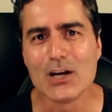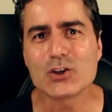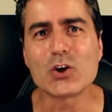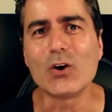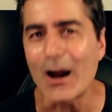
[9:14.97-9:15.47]

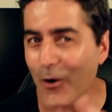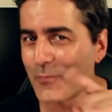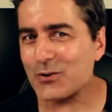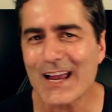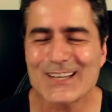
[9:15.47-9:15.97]
So I hope
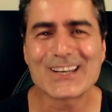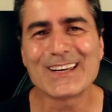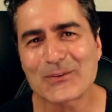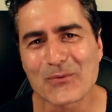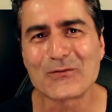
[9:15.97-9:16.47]
you guys can
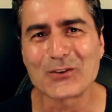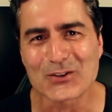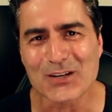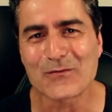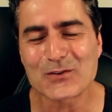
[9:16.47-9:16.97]
get one for
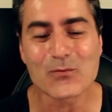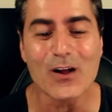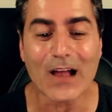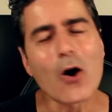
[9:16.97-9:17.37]
yourself as well.